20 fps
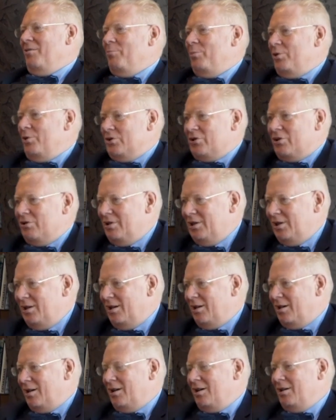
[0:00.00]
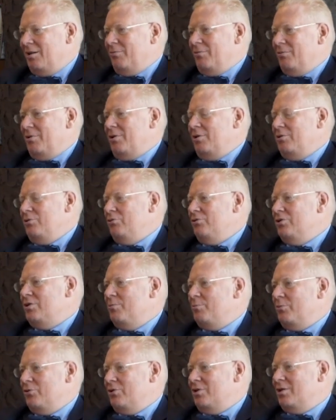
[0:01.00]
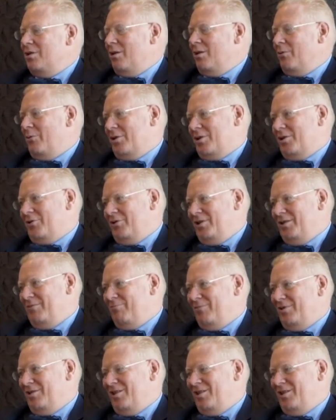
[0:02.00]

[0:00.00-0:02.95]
Personally, I use the most the cream,